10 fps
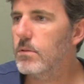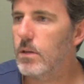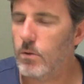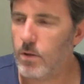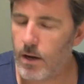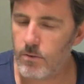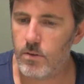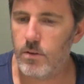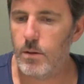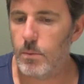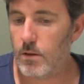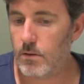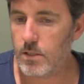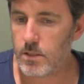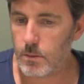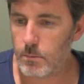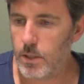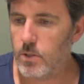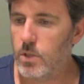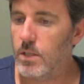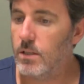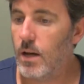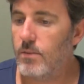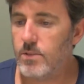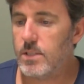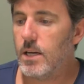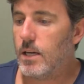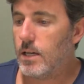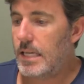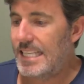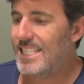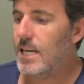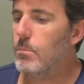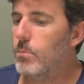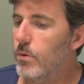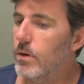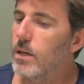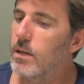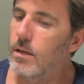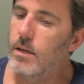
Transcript: You have to think about things like budget, and you have to take a contemporary